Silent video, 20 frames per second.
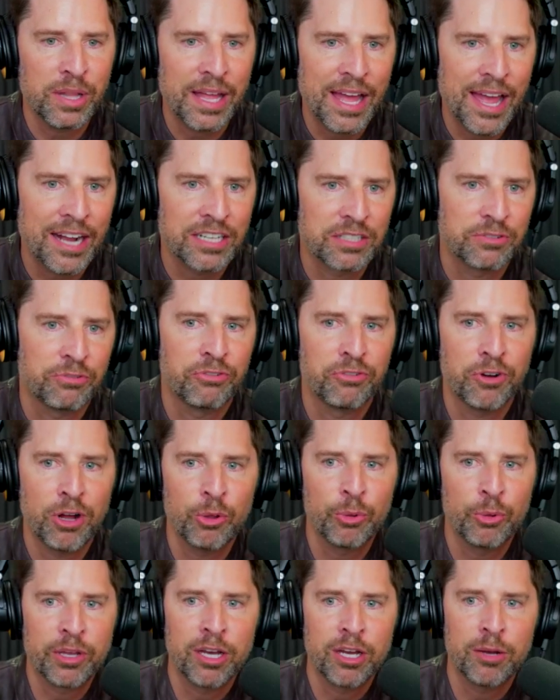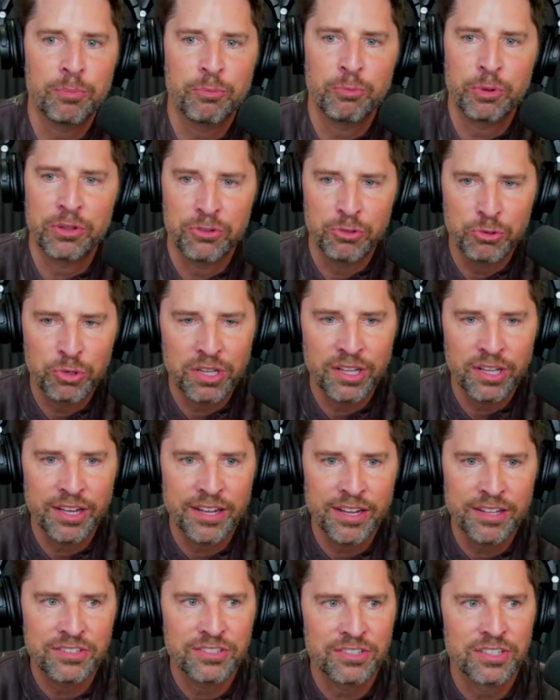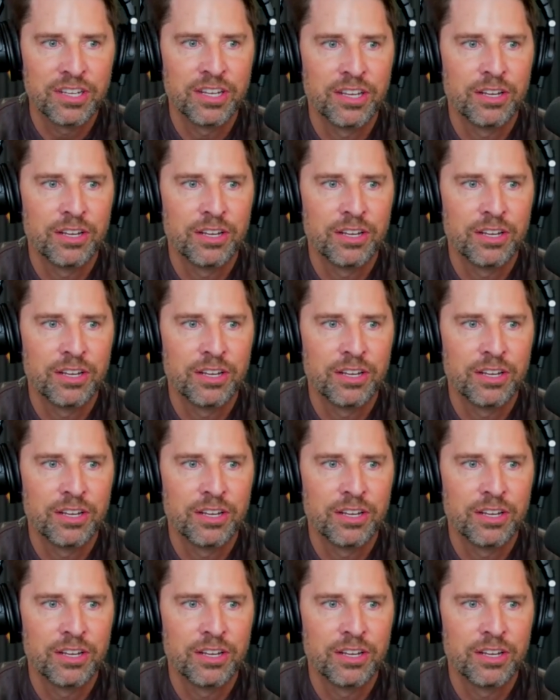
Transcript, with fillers: act of following up with new clients